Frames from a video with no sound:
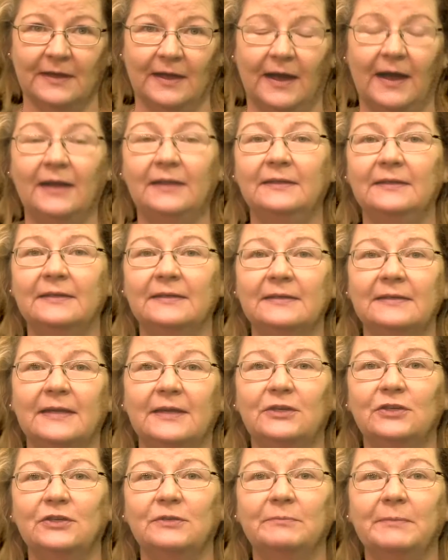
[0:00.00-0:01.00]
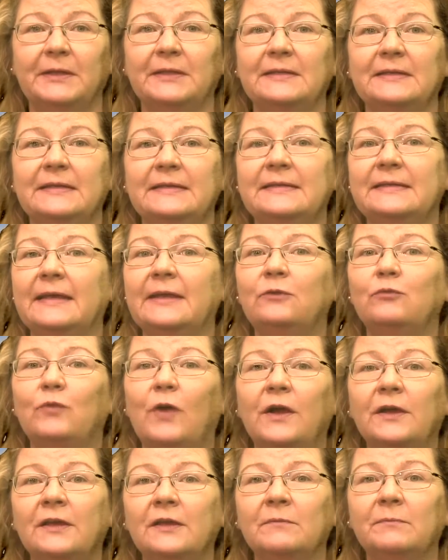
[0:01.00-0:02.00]
Highly contagious melodies and
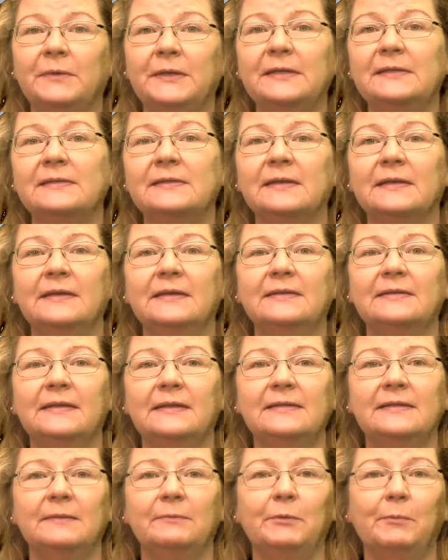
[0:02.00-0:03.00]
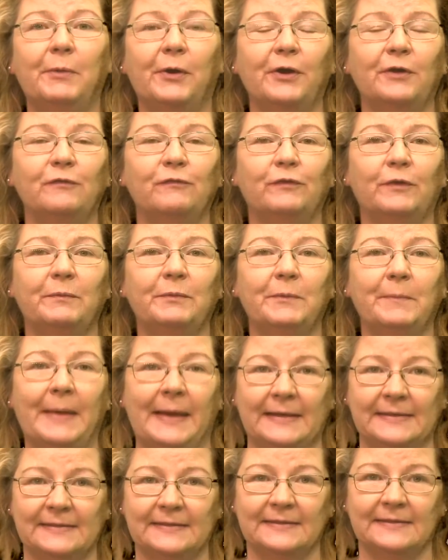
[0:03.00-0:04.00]
rocking beats sets them apart from the
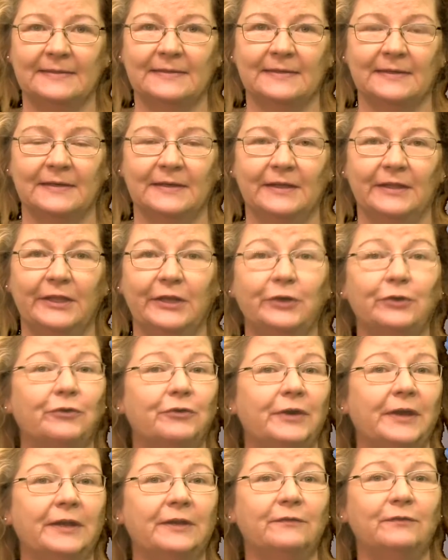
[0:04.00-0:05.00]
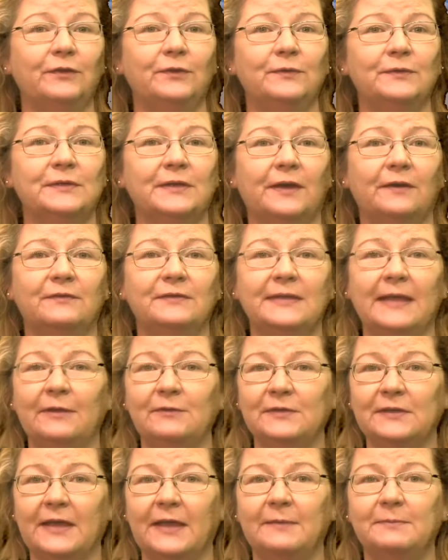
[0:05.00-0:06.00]
masses. Their creative use of
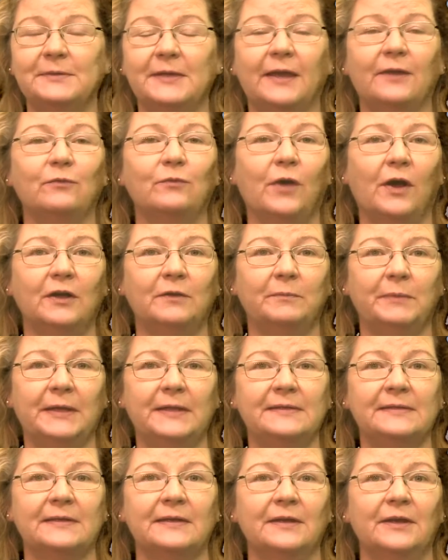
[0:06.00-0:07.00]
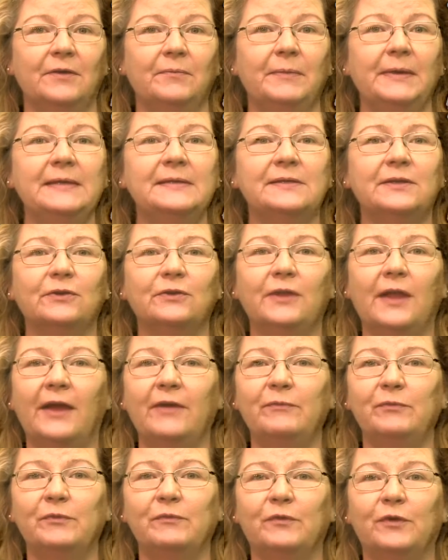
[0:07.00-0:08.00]
soundscapes and rock beats makes their
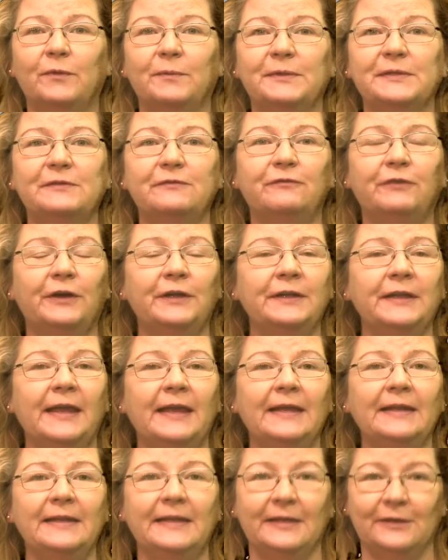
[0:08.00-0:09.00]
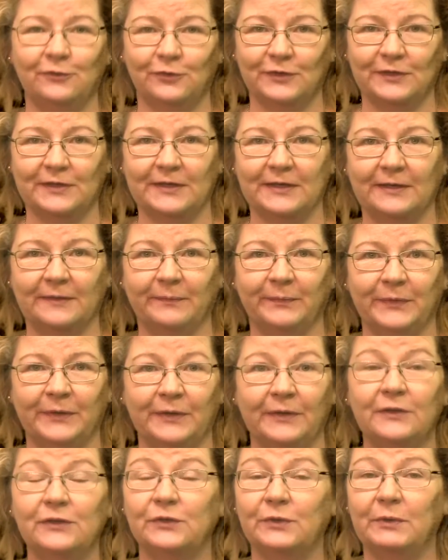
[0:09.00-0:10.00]
live performance fun and interesting.
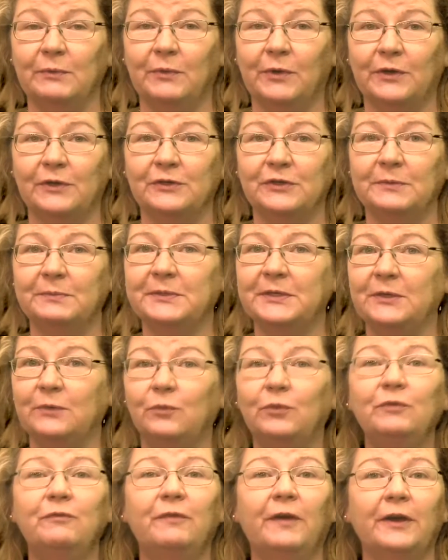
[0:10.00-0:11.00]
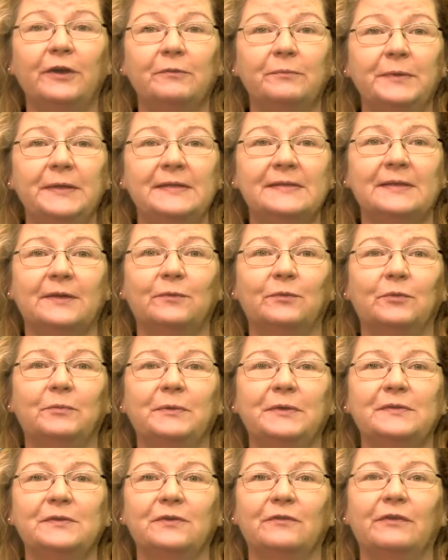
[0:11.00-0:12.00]
Sweetwater Gypsy Wood-Fired Pizza will
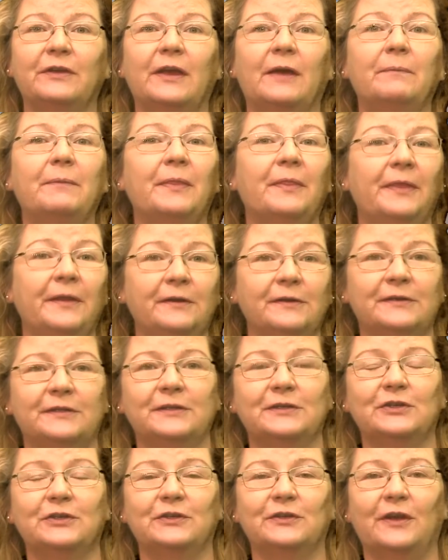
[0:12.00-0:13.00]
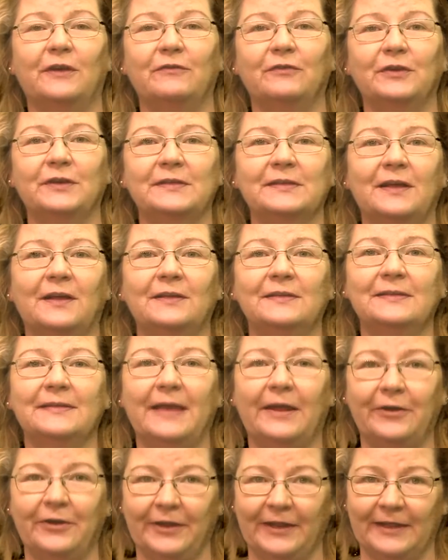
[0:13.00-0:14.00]
be serving up their delicious offerings on
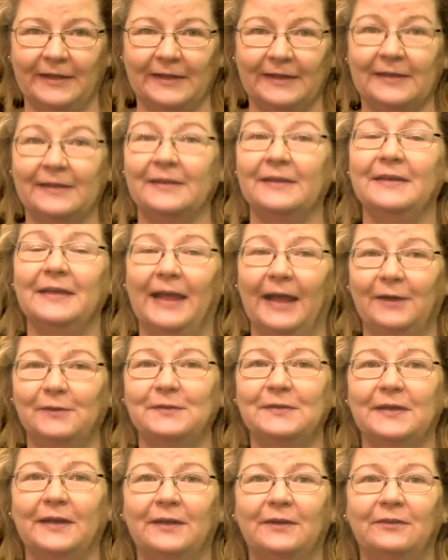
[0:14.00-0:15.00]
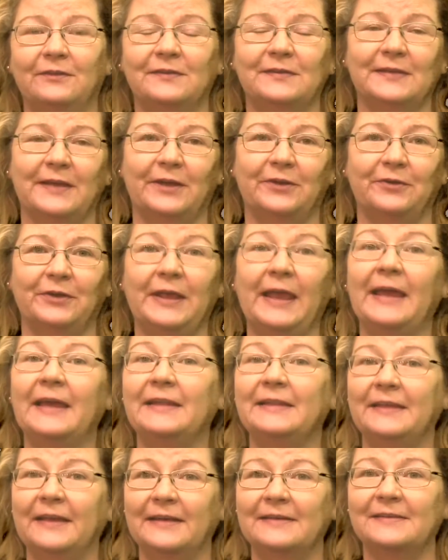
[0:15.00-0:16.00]
Saturday night outside of the cidery,
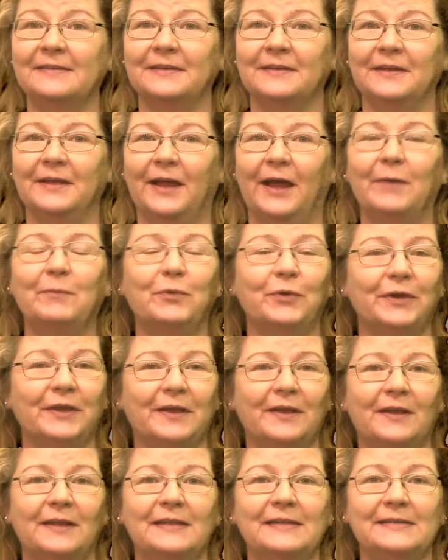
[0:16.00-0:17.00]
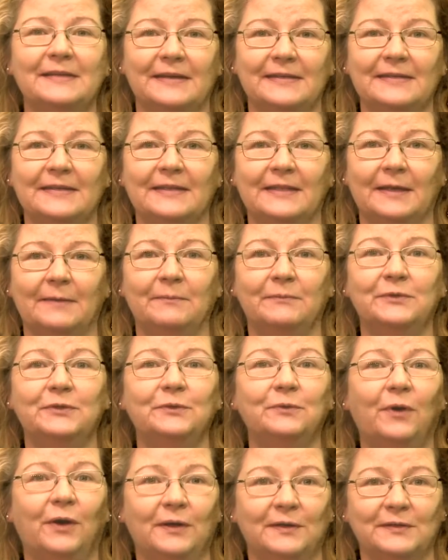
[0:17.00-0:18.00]
and yes, I'm working on enticing them
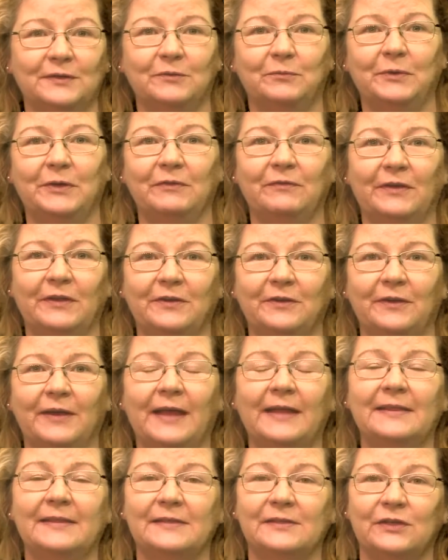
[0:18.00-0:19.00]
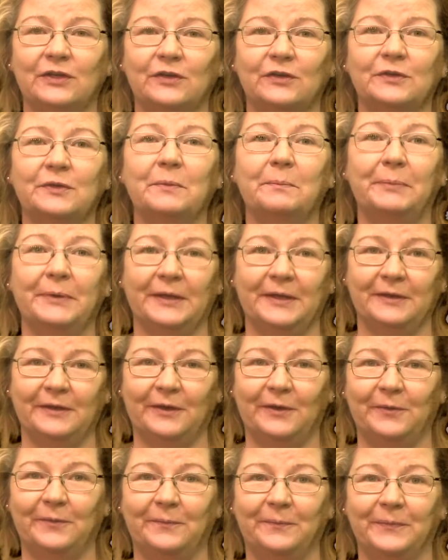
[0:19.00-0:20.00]
to also be a vendor at this year's Pick and
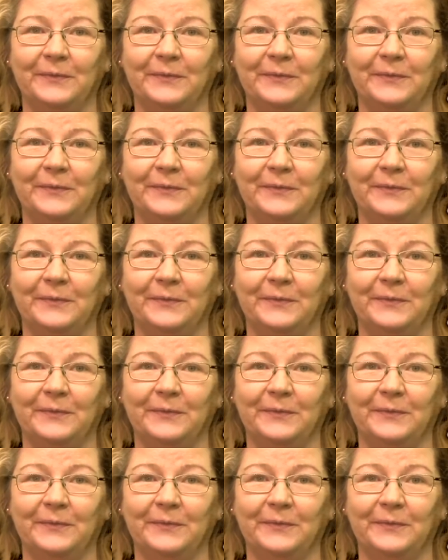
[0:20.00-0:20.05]
Hoe.